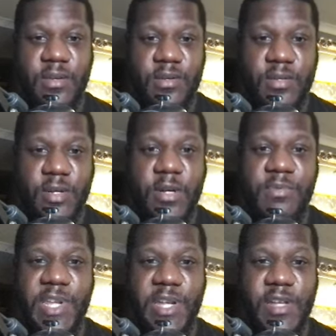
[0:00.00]
So
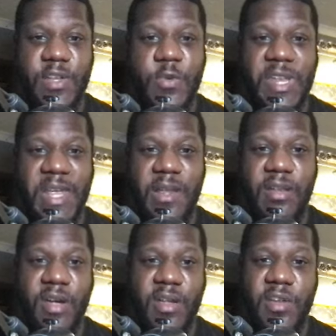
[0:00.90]
OPSEC are doing it
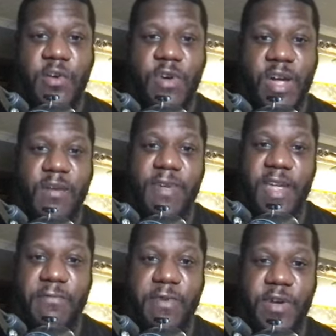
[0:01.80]
like no other.
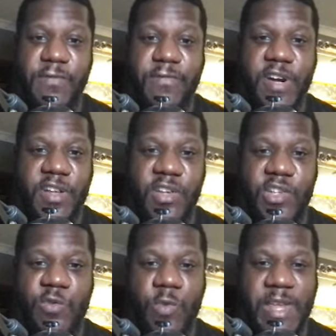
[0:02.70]
If we can find a
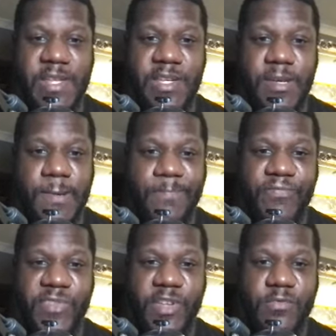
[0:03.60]
tweet,
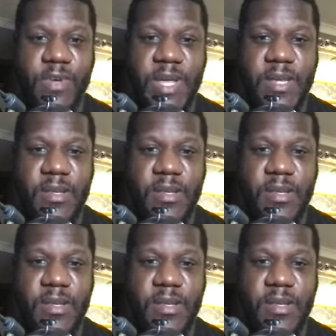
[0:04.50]
right?